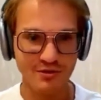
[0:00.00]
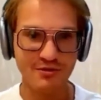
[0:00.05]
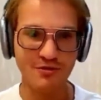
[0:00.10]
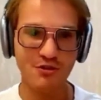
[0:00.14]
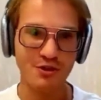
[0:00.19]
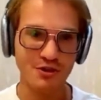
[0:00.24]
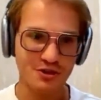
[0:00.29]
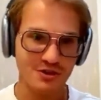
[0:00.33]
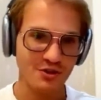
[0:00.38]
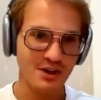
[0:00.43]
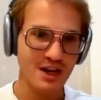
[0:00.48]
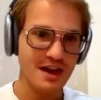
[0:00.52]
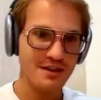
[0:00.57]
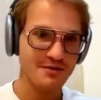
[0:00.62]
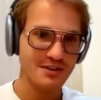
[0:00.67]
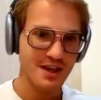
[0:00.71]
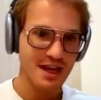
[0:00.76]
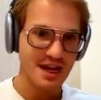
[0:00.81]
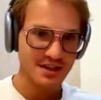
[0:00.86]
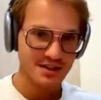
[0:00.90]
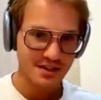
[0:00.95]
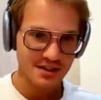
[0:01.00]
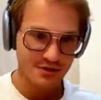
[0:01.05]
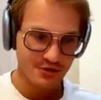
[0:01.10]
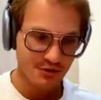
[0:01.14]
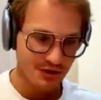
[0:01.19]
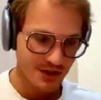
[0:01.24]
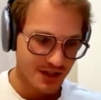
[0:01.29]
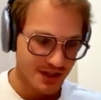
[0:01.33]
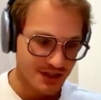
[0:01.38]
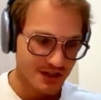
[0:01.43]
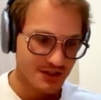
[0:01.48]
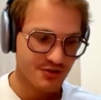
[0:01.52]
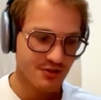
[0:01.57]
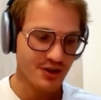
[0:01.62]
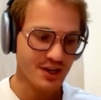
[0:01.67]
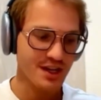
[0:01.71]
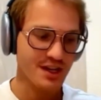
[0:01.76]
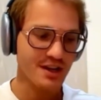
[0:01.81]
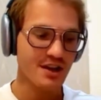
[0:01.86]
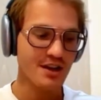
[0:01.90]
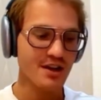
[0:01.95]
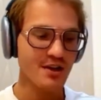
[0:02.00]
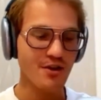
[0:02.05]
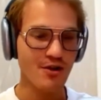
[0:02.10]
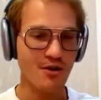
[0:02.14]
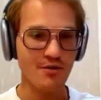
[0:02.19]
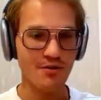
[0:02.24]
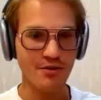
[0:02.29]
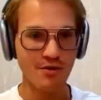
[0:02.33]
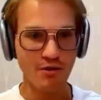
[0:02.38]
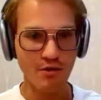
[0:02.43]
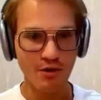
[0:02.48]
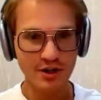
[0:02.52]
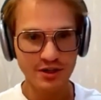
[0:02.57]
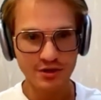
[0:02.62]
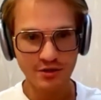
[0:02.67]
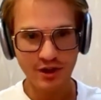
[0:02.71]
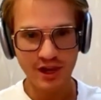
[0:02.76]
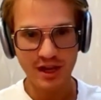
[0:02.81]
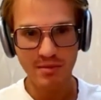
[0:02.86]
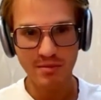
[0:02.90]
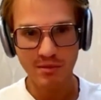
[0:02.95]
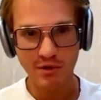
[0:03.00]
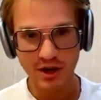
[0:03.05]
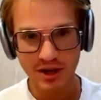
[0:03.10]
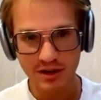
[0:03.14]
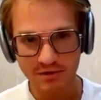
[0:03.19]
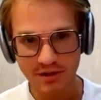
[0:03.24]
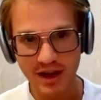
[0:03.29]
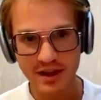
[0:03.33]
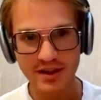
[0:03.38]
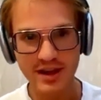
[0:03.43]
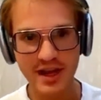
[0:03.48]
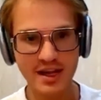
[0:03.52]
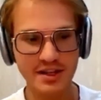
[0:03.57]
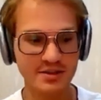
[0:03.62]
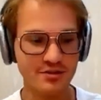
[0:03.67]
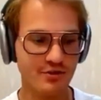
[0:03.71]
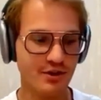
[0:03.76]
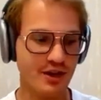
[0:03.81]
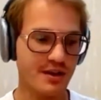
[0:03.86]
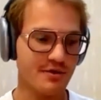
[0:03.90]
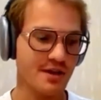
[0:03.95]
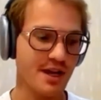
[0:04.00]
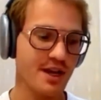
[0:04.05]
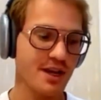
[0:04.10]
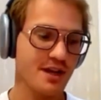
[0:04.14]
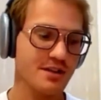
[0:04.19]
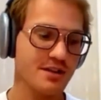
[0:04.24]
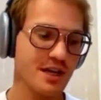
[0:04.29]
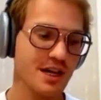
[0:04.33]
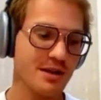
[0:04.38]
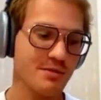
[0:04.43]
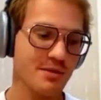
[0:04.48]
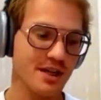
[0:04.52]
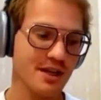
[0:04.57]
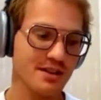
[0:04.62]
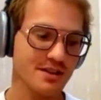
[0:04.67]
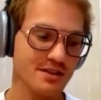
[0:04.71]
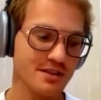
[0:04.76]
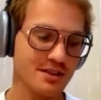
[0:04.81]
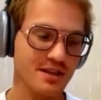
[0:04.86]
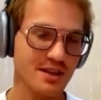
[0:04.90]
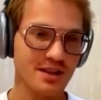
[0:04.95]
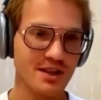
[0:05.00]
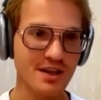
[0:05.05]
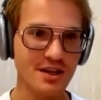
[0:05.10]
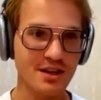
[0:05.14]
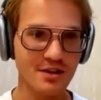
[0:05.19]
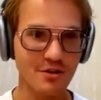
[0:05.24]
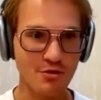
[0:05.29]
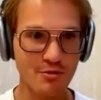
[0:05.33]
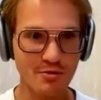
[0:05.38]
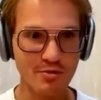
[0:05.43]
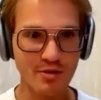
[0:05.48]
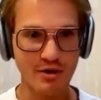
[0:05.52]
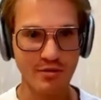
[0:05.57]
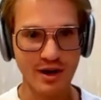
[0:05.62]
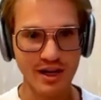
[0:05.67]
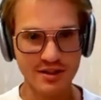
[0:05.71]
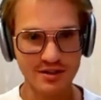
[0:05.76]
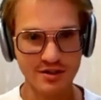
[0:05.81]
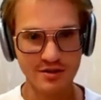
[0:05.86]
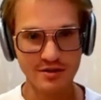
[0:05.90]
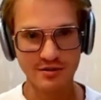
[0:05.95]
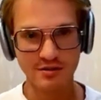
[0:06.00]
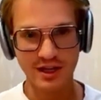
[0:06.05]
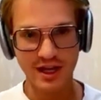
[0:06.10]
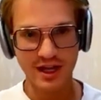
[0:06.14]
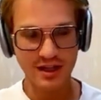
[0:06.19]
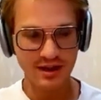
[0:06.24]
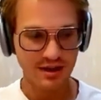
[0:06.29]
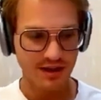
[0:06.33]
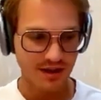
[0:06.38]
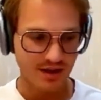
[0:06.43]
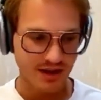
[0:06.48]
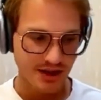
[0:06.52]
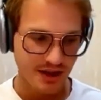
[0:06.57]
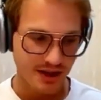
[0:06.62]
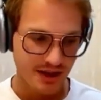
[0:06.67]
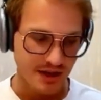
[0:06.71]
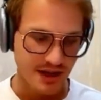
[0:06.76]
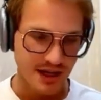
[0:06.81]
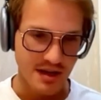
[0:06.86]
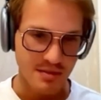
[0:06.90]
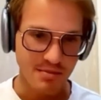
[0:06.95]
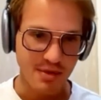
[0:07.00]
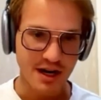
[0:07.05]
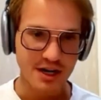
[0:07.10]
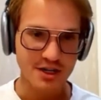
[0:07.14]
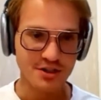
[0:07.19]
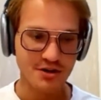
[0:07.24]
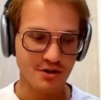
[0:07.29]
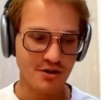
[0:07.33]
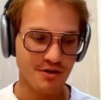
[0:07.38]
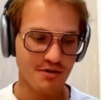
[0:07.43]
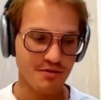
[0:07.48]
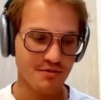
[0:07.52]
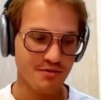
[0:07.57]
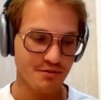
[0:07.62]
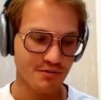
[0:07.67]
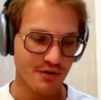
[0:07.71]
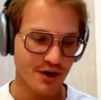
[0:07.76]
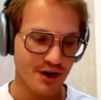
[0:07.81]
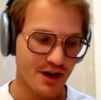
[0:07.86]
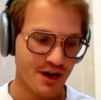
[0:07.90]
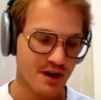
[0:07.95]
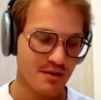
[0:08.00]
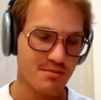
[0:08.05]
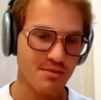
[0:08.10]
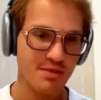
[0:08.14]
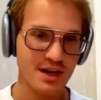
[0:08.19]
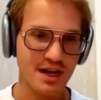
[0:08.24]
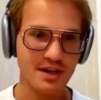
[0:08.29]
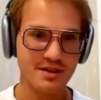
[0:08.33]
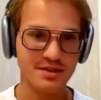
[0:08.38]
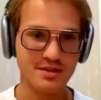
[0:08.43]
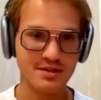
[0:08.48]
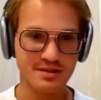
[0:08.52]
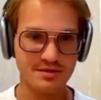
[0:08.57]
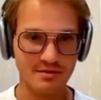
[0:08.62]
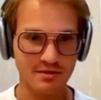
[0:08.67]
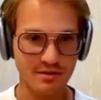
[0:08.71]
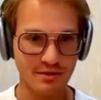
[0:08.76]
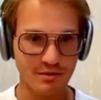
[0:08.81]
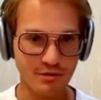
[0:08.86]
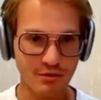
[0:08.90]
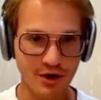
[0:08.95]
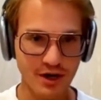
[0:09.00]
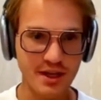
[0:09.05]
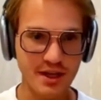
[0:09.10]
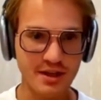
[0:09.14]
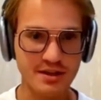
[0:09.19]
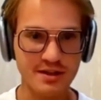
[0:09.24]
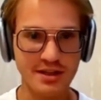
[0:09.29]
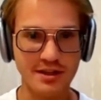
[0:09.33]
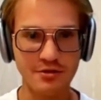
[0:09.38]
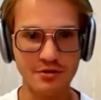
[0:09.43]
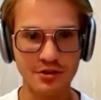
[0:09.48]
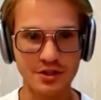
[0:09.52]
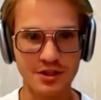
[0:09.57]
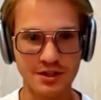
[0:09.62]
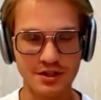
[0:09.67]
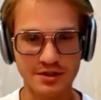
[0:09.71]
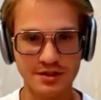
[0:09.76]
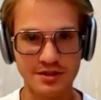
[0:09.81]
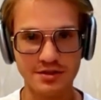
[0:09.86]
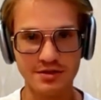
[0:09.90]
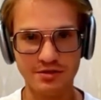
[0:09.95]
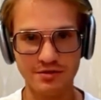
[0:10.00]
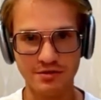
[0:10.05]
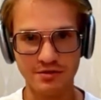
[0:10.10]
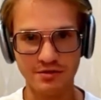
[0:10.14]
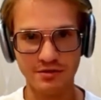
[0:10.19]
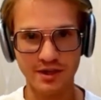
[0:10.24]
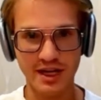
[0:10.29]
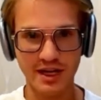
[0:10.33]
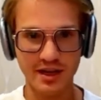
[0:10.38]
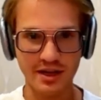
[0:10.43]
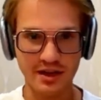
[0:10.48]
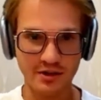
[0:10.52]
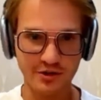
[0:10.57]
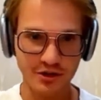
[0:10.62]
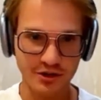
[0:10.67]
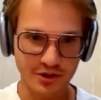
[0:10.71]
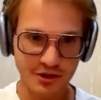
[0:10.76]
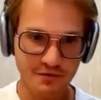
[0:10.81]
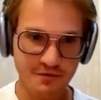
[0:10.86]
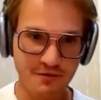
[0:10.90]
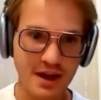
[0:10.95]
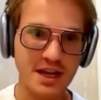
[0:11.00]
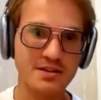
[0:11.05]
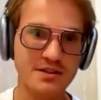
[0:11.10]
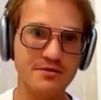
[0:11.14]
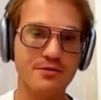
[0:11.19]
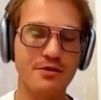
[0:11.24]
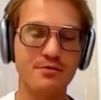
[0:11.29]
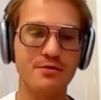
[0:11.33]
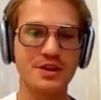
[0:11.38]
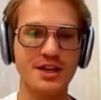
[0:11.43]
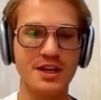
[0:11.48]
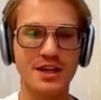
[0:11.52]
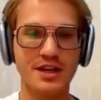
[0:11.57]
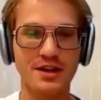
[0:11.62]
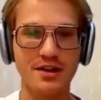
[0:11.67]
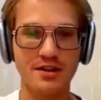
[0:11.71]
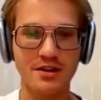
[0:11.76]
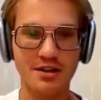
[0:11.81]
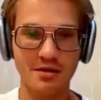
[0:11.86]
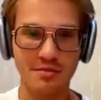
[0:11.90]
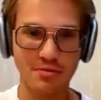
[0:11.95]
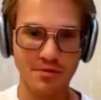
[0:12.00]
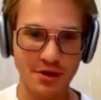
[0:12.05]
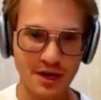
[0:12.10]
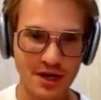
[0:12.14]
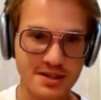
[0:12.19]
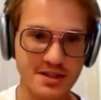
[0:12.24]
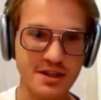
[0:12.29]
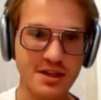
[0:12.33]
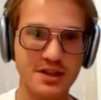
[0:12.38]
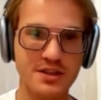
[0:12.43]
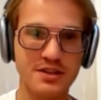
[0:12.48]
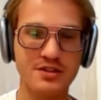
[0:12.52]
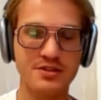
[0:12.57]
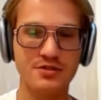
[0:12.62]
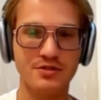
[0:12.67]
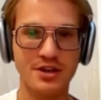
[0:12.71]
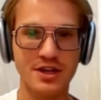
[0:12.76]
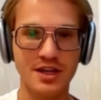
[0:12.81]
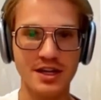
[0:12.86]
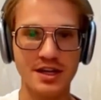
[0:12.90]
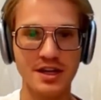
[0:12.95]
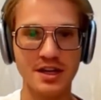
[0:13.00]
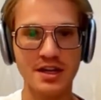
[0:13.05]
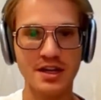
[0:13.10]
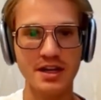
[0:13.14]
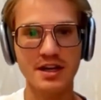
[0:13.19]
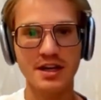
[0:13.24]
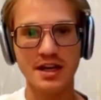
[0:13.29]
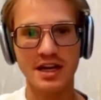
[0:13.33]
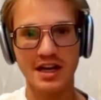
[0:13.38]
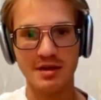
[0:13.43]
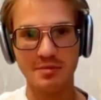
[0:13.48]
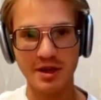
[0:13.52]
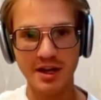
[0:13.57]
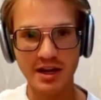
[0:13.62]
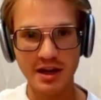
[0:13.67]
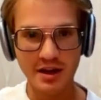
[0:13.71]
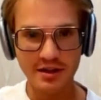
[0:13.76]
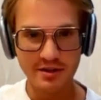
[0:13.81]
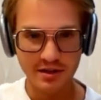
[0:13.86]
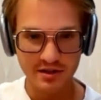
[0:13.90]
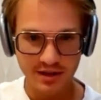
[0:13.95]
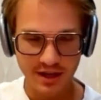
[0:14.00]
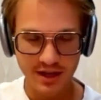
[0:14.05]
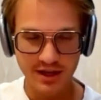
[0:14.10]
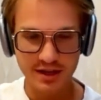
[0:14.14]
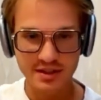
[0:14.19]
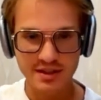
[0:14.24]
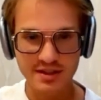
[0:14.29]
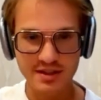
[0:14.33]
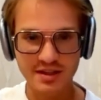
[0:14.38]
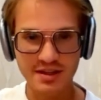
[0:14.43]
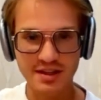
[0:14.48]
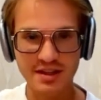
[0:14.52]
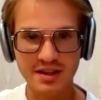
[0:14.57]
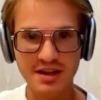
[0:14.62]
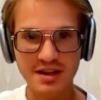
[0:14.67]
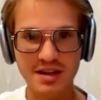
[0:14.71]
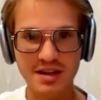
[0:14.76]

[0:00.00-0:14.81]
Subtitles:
Of course, you have the access to the history. Of course, you can modify the history at any time, and Koog provides you like a bunch of very complex working solutions to like retrieve facts from there, compress the history, and many other things.